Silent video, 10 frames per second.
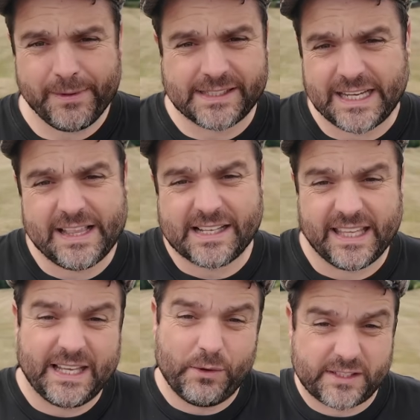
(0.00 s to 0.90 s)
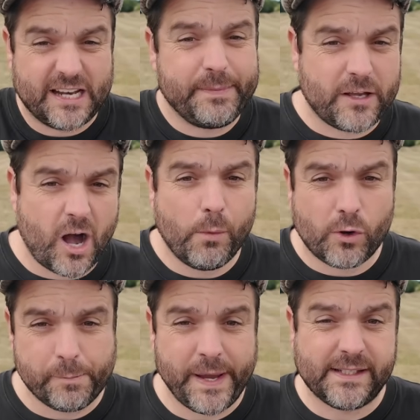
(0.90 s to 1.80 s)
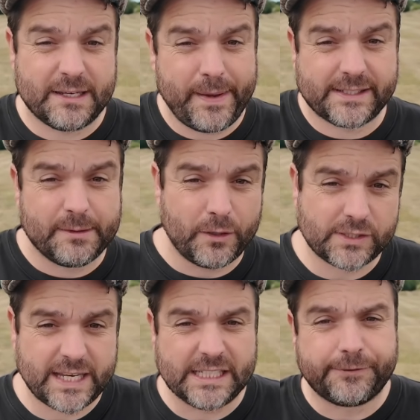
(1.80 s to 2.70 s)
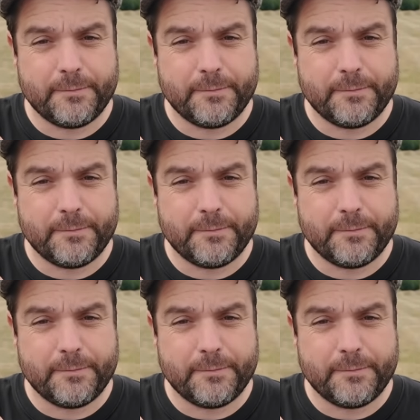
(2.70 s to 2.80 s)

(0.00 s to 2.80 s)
been sitting there thinking, well, it's going to be Kyle Walker-Peters that makes the most sense.